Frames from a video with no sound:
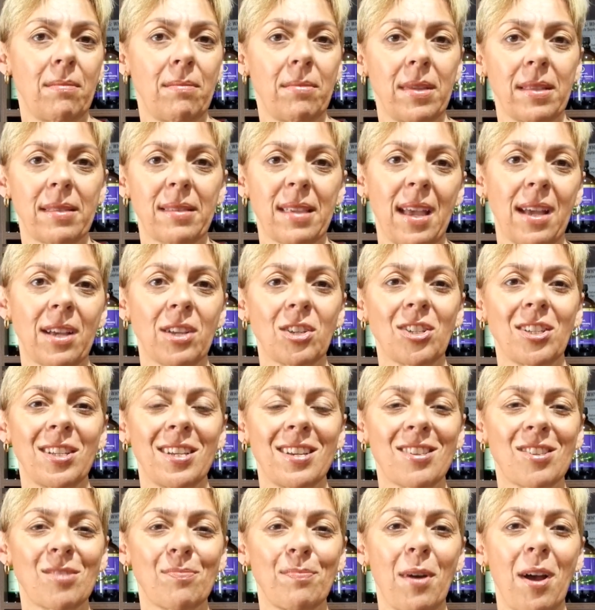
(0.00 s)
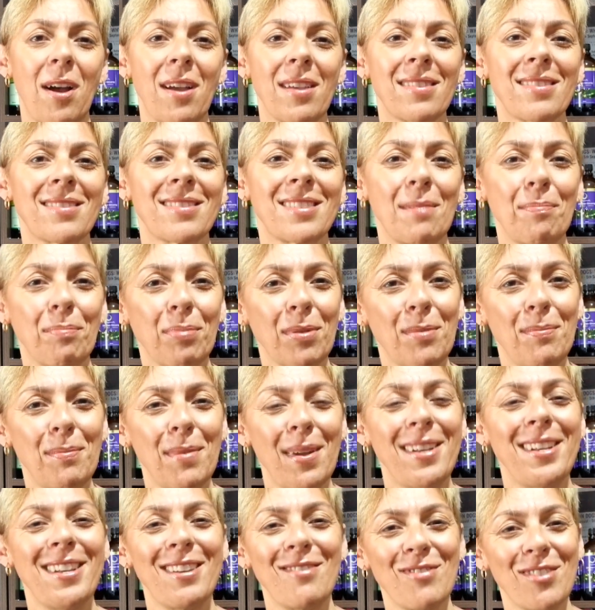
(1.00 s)
it's actually a spice,
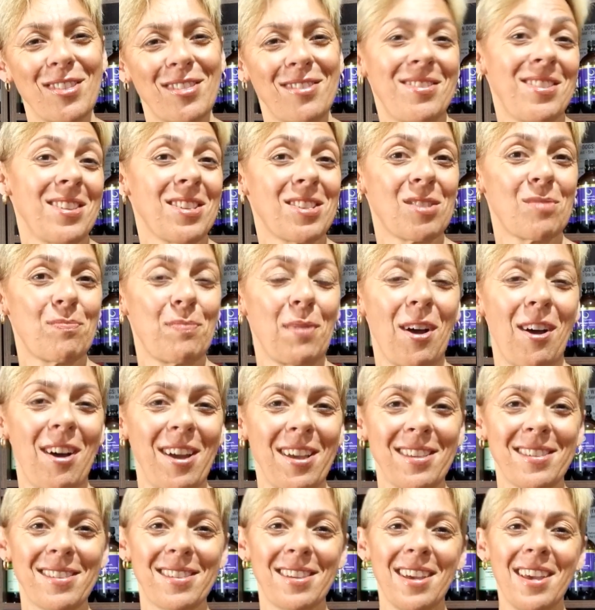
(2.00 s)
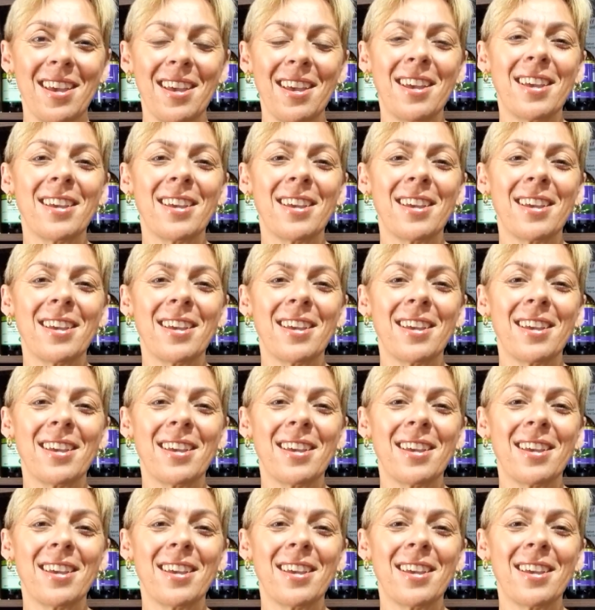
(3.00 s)
supplementing with this spice